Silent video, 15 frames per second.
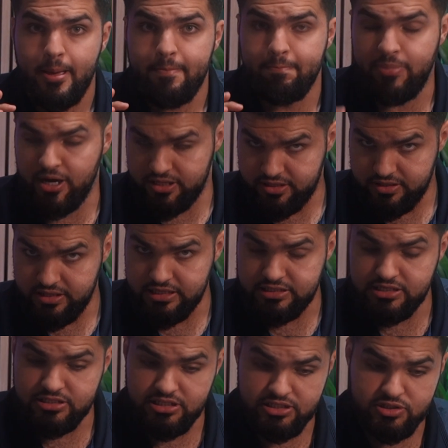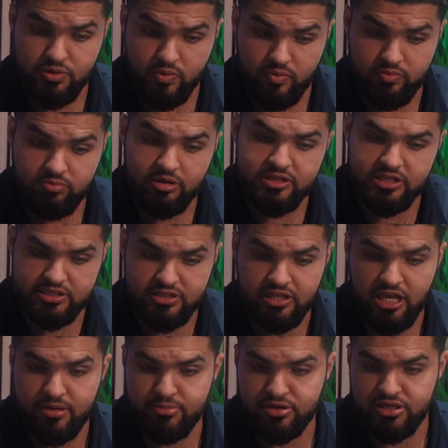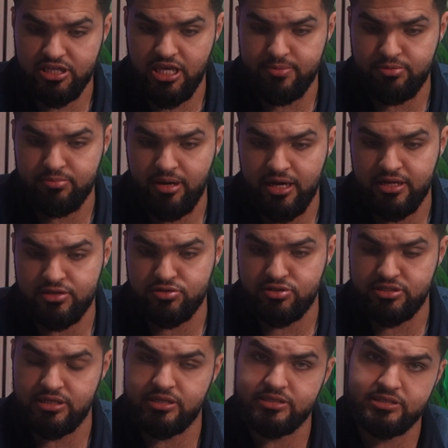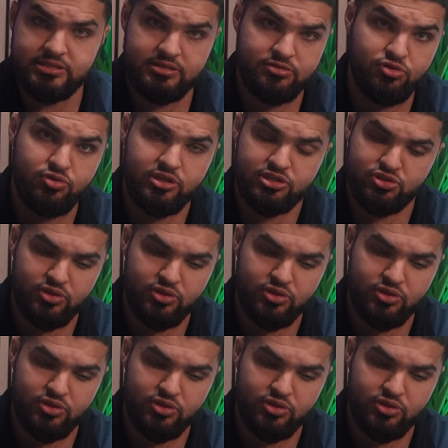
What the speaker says: But this is just a disclaimer to keep in mind as you do this.